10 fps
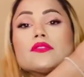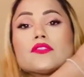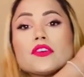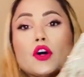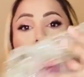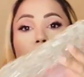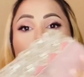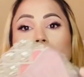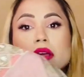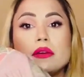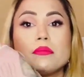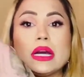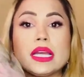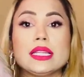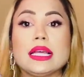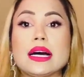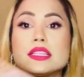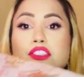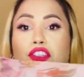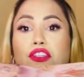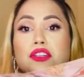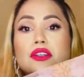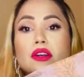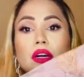from my last year